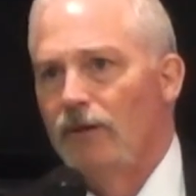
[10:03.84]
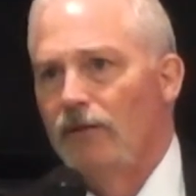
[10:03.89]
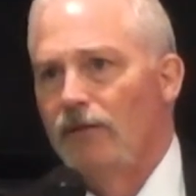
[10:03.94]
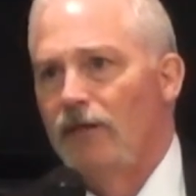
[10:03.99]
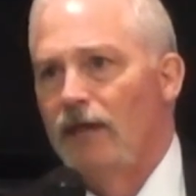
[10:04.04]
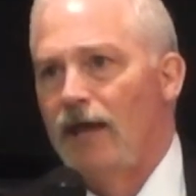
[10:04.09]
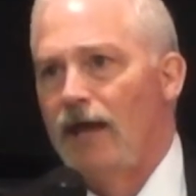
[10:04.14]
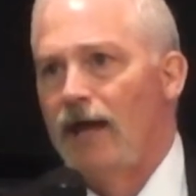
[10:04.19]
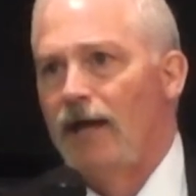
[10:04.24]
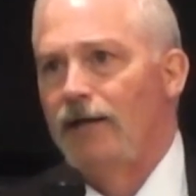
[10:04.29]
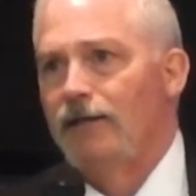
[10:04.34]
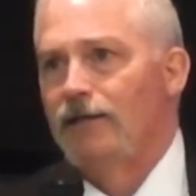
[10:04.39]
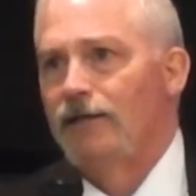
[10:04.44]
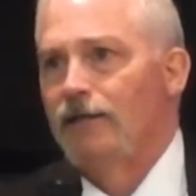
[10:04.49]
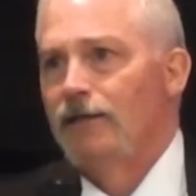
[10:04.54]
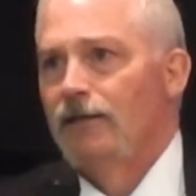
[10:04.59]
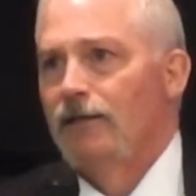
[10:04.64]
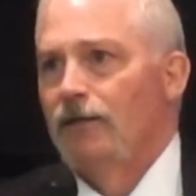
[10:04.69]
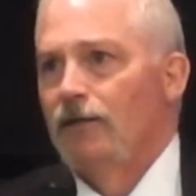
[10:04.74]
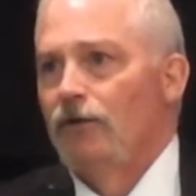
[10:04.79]
that
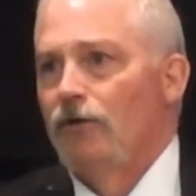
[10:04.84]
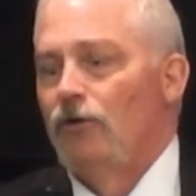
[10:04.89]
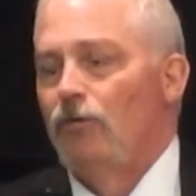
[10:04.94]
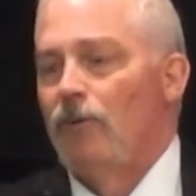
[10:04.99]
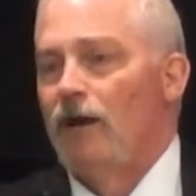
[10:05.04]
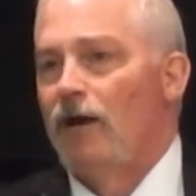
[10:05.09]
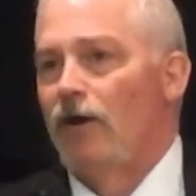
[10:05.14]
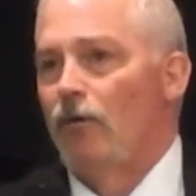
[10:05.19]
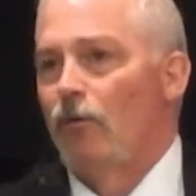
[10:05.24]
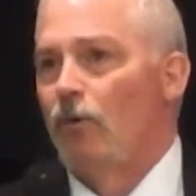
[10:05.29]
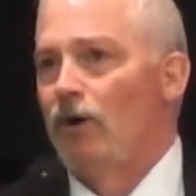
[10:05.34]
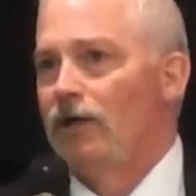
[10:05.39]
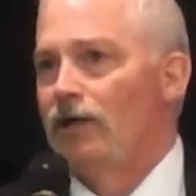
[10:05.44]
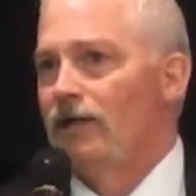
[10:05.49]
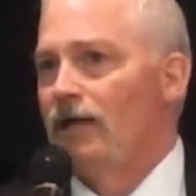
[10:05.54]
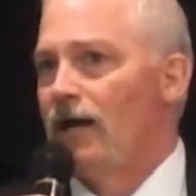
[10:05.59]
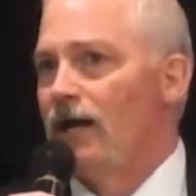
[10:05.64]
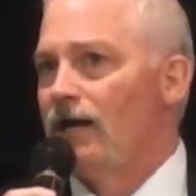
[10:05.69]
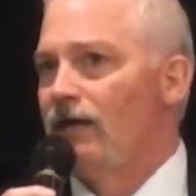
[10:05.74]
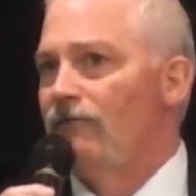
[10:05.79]
no matter
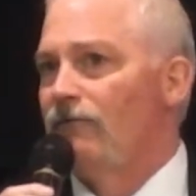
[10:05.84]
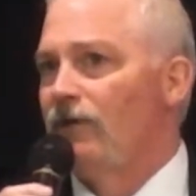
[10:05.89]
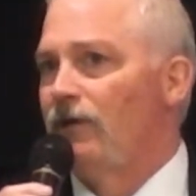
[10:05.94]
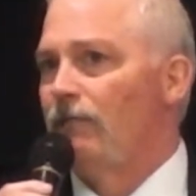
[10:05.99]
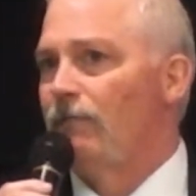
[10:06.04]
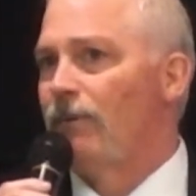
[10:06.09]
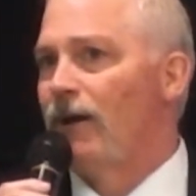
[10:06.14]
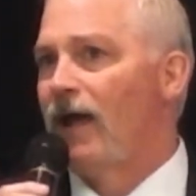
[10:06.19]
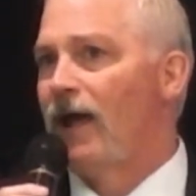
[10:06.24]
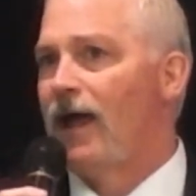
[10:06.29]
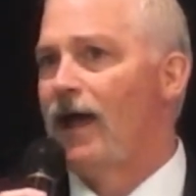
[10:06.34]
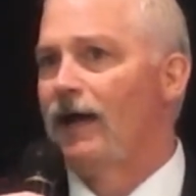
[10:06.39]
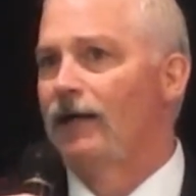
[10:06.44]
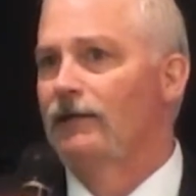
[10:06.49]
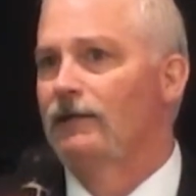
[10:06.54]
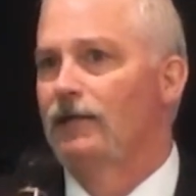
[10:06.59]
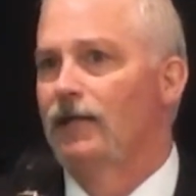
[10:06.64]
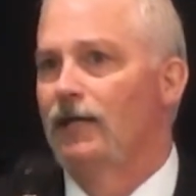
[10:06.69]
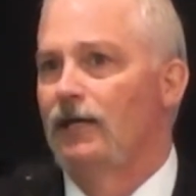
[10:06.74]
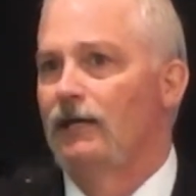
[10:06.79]
what kind of
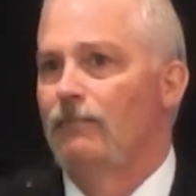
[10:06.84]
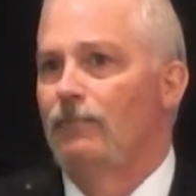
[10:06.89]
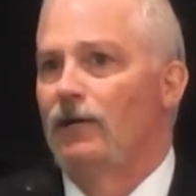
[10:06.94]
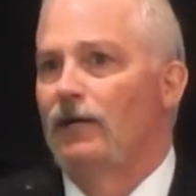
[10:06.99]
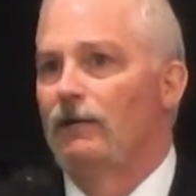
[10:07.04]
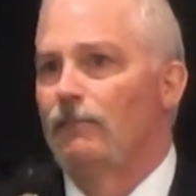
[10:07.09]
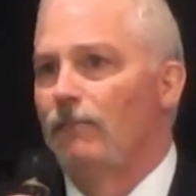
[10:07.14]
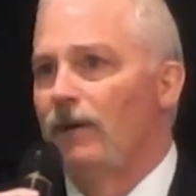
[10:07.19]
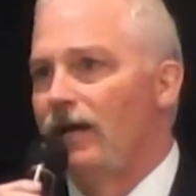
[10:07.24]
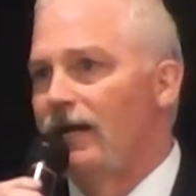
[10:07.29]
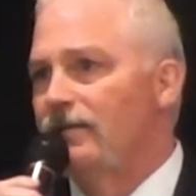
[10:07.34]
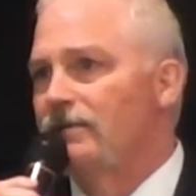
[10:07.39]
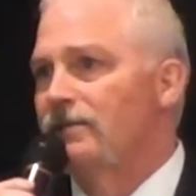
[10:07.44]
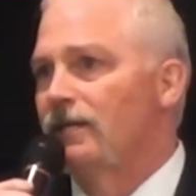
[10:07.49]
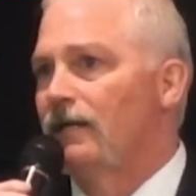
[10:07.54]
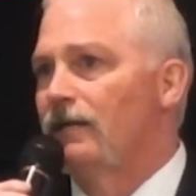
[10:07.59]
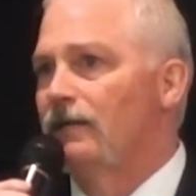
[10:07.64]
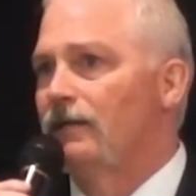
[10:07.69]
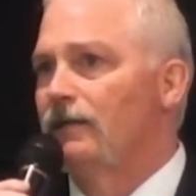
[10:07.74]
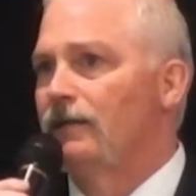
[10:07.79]
impact anybody makes
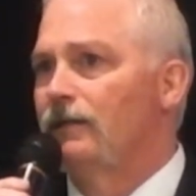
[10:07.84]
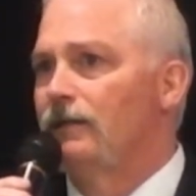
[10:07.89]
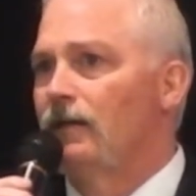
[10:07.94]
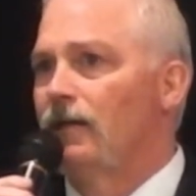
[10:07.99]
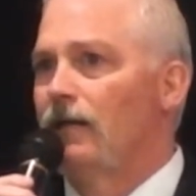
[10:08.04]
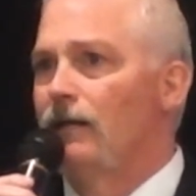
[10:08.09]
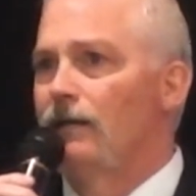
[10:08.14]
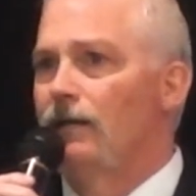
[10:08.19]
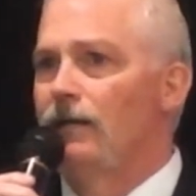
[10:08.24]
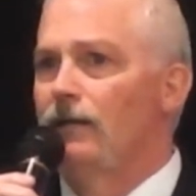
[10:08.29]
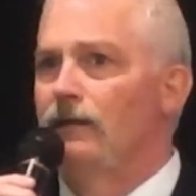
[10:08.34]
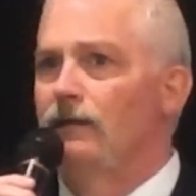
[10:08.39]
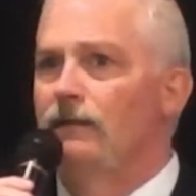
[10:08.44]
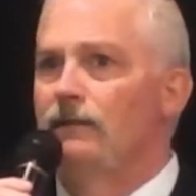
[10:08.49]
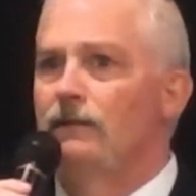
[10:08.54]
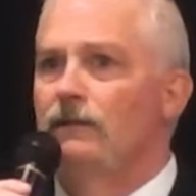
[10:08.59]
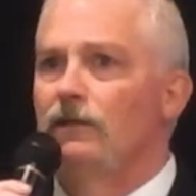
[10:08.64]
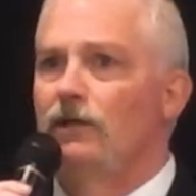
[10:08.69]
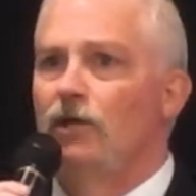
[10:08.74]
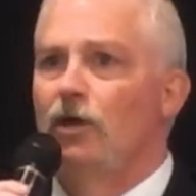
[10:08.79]
on the
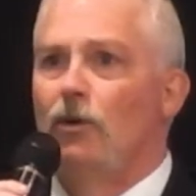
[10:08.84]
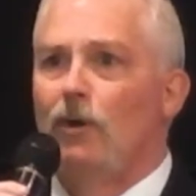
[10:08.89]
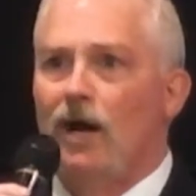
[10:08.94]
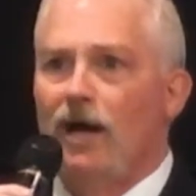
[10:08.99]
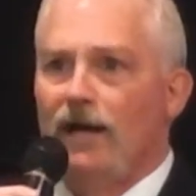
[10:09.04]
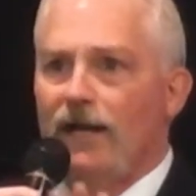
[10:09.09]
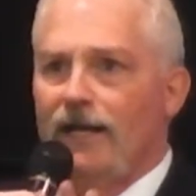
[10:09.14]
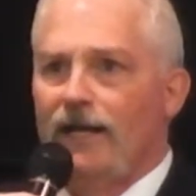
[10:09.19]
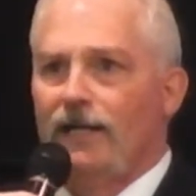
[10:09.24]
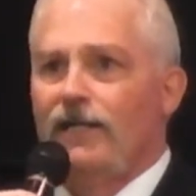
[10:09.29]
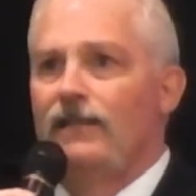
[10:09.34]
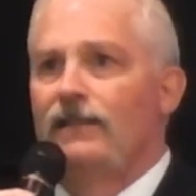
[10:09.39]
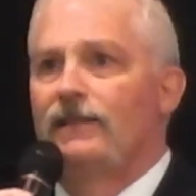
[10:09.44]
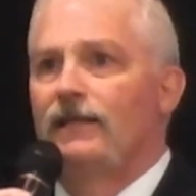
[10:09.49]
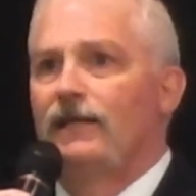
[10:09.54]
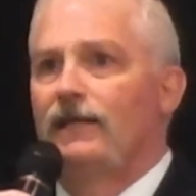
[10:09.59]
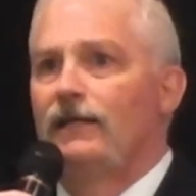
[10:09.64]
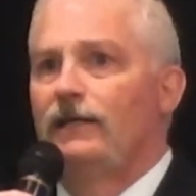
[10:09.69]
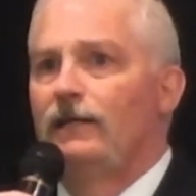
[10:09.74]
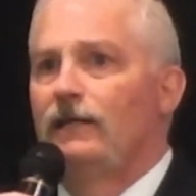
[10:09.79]
on
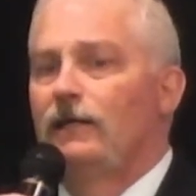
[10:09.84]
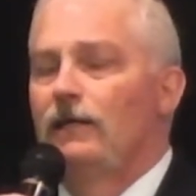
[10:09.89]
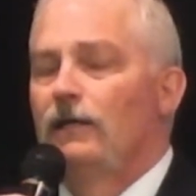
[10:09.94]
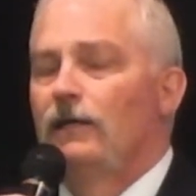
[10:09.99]
anything,